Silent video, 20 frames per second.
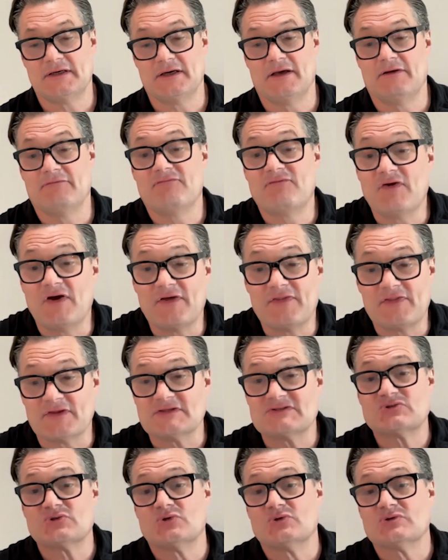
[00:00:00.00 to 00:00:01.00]
further
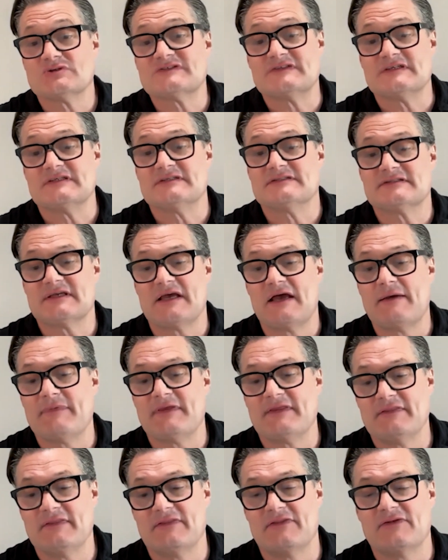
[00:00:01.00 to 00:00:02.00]
sources. I
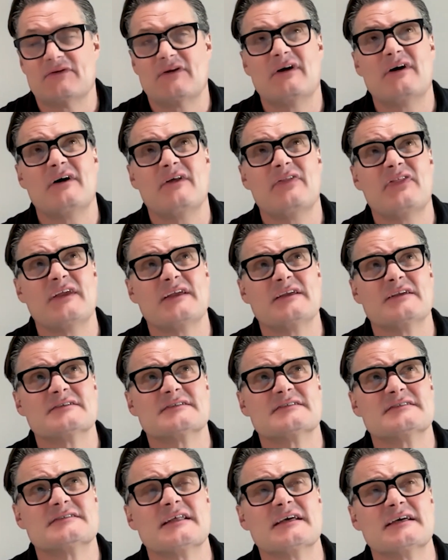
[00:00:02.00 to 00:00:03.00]
mean, there are
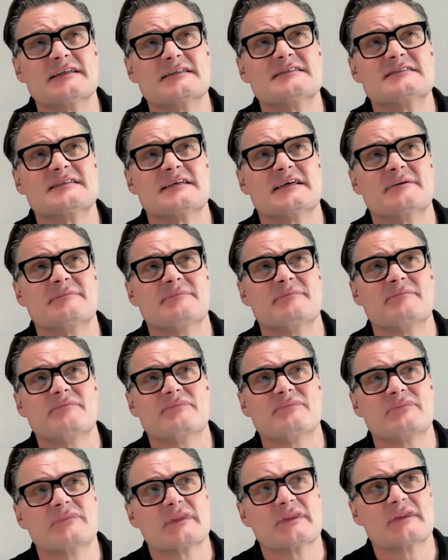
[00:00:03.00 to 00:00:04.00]
things that
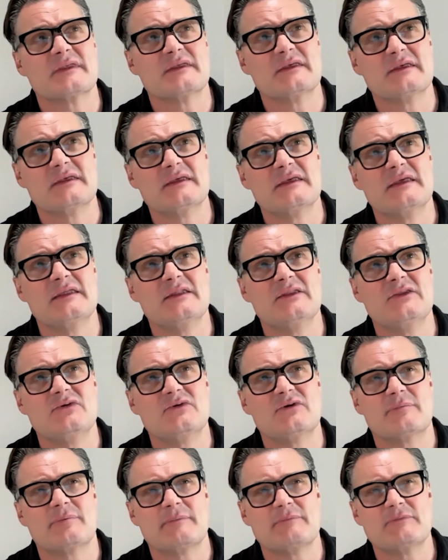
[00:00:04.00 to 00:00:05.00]
in
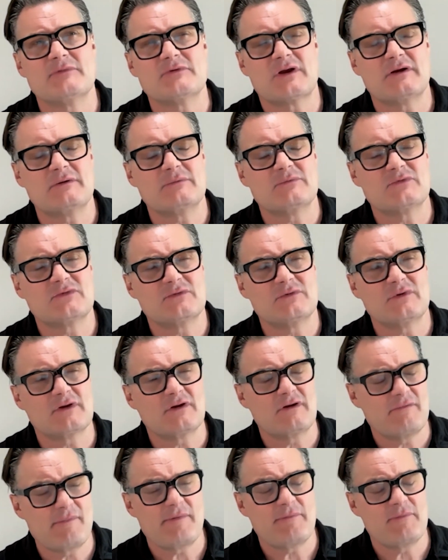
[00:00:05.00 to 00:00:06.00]
Europe, I'm not quite sure, I
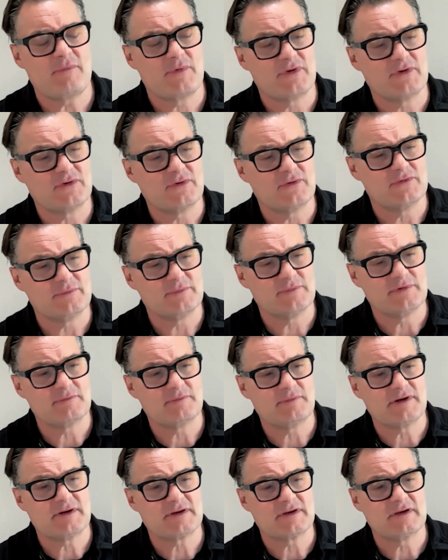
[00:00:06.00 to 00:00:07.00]
can't remember what you called them in
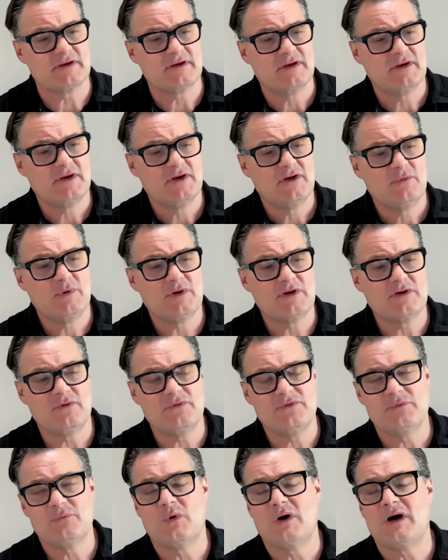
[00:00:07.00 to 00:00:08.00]
America. We called
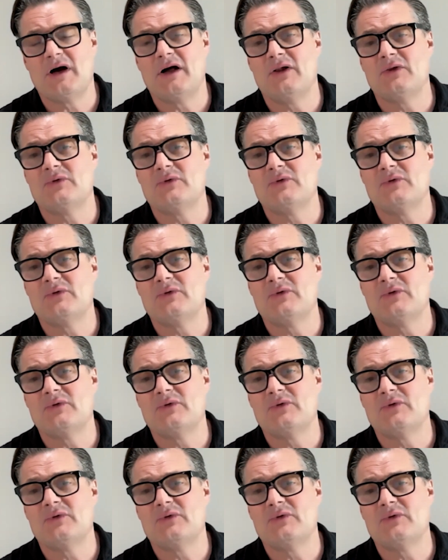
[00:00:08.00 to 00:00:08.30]
them wild